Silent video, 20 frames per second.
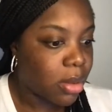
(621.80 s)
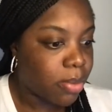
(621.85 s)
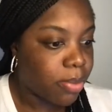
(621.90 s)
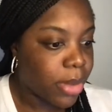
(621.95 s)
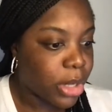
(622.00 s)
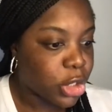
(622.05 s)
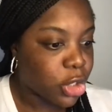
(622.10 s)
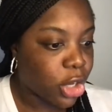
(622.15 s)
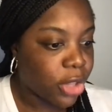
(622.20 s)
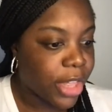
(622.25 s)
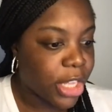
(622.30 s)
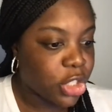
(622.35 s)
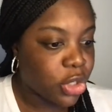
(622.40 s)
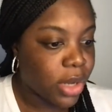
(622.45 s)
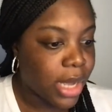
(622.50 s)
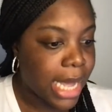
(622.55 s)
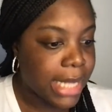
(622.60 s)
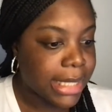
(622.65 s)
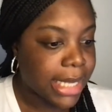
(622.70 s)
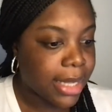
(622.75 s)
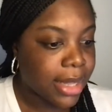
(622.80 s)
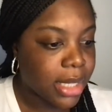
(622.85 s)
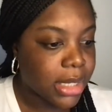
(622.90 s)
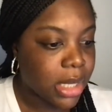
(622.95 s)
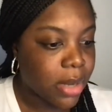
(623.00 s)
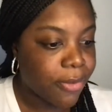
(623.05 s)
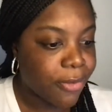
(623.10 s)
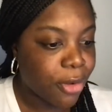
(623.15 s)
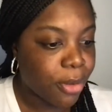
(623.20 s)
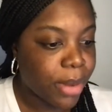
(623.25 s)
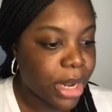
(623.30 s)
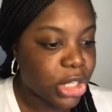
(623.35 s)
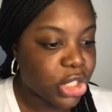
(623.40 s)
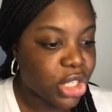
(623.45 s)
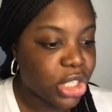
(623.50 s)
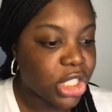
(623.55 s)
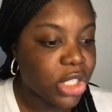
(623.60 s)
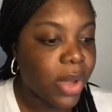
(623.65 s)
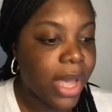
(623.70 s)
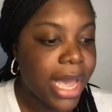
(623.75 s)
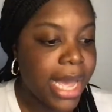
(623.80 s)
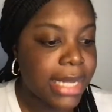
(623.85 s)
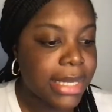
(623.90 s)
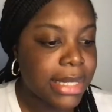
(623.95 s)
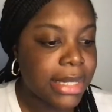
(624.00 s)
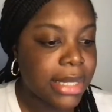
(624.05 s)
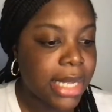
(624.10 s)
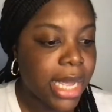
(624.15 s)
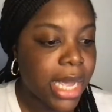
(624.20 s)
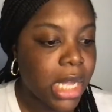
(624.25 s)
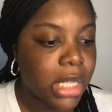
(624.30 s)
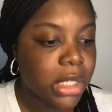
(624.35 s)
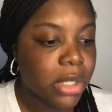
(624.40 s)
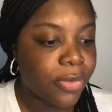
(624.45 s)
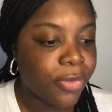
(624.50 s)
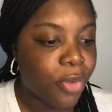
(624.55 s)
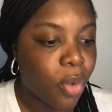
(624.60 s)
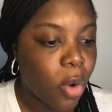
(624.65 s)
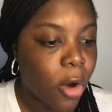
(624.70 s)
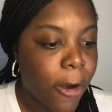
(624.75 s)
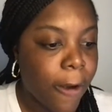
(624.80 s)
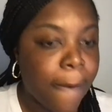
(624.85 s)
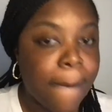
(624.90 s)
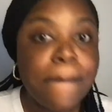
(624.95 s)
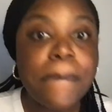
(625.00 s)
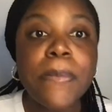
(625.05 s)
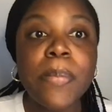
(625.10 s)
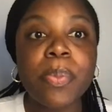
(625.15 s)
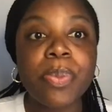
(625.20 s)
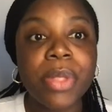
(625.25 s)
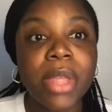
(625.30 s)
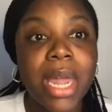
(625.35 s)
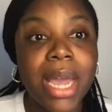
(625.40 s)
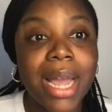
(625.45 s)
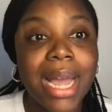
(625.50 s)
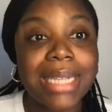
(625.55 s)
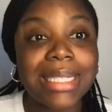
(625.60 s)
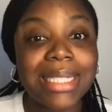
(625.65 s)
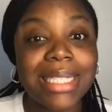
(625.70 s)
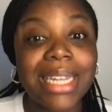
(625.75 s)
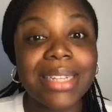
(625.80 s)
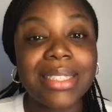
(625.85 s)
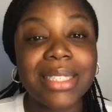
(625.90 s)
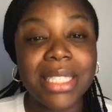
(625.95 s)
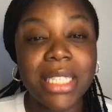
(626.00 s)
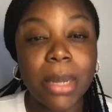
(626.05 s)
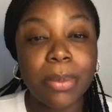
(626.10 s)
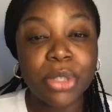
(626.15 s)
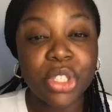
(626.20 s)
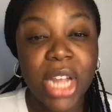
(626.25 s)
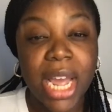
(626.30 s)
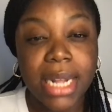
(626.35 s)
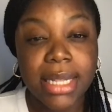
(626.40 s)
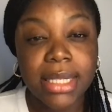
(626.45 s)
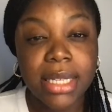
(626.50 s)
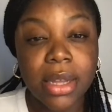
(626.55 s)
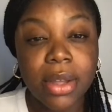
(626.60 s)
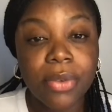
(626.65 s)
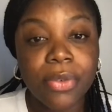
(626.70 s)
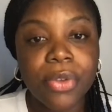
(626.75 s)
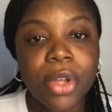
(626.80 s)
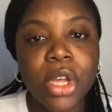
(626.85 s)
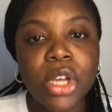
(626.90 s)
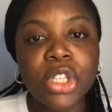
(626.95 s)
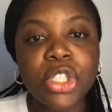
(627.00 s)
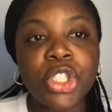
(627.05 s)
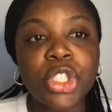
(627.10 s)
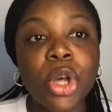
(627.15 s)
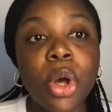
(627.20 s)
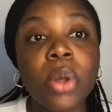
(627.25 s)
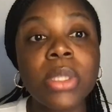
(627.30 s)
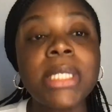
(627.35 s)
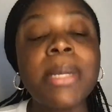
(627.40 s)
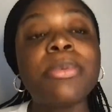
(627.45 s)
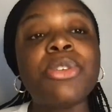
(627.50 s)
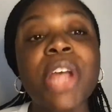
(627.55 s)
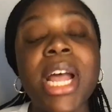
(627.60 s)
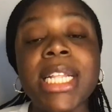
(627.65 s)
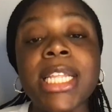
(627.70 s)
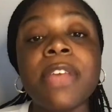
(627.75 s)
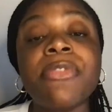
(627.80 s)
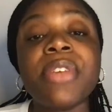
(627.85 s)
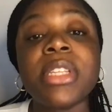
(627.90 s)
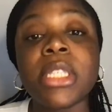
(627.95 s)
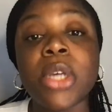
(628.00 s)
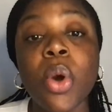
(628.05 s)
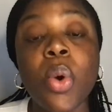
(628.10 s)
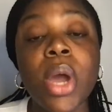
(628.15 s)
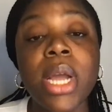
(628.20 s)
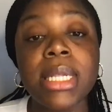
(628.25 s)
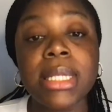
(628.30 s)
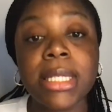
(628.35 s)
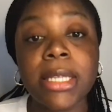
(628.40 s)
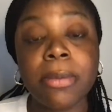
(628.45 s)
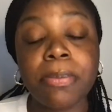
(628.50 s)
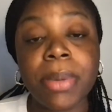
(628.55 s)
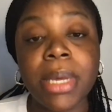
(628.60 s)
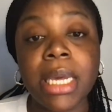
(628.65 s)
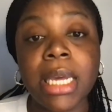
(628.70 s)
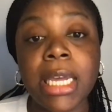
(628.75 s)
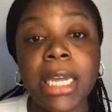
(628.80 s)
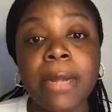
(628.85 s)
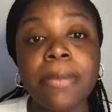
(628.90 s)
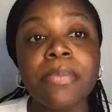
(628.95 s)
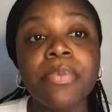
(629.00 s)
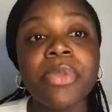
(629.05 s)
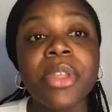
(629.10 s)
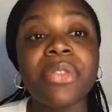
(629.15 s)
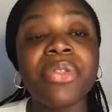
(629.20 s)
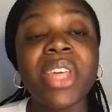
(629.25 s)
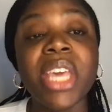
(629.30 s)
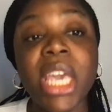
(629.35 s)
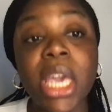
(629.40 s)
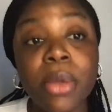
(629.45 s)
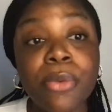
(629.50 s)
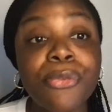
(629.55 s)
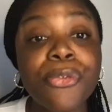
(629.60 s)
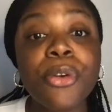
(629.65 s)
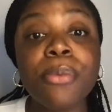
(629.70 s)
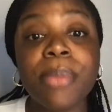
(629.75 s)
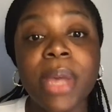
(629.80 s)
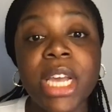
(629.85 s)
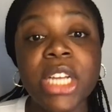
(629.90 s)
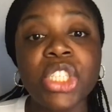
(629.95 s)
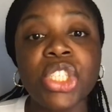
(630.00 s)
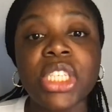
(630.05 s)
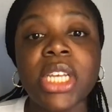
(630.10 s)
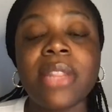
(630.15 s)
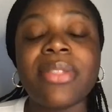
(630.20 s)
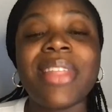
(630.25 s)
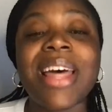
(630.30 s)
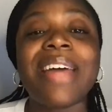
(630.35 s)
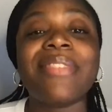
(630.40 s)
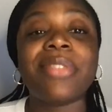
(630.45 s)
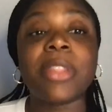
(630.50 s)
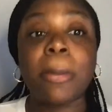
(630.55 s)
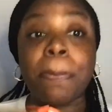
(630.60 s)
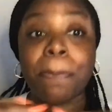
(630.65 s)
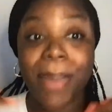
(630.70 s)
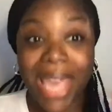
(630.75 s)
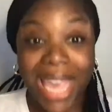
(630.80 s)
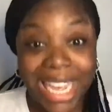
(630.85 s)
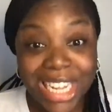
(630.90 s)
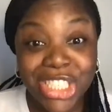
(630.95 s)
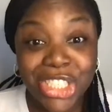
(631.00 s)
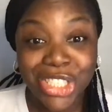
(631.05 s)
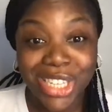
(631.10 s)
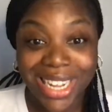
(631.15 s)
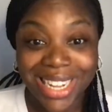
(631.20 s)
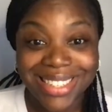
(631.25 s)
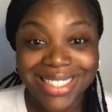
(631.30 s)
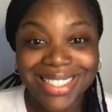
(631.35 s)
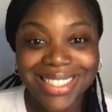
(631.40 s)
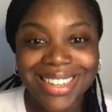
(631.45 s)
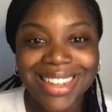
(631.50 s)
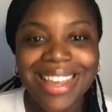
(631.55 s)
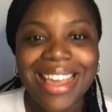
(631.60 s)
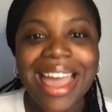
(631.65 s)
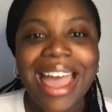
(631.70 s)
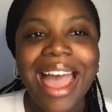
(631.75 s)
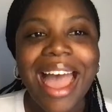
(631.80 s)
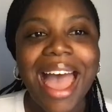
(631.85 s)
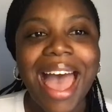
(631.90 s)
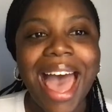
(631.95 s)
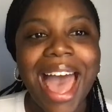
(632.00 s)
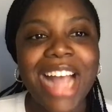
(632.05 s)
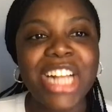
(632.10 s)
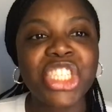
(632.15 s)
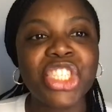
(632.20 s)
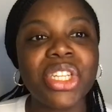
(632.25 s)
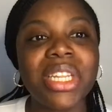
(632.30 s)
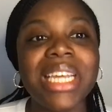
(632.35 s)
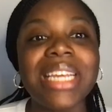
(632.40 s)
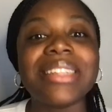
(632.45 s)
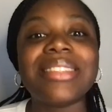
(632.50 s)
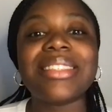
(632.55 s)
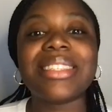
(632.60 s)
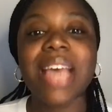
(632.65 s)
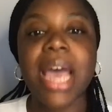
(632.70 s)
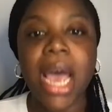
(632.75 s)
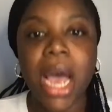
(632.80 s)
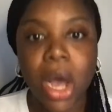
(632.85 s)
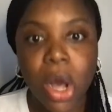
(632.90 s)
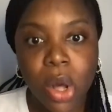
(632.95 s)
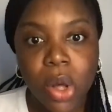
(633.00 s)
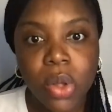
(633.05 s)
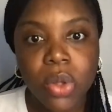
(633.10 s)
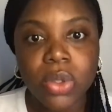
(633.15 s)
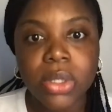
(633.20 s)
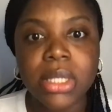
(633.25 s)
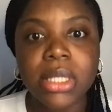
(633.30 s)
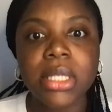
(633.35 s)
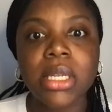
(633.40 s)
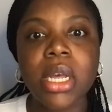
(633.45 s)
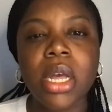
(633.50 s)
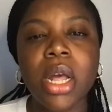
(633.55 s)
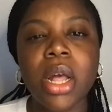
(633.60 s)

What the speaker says: make sure that you guys get this information. So S stands for, like I said, subjective. So subjective is going to be the information that the patient actually tells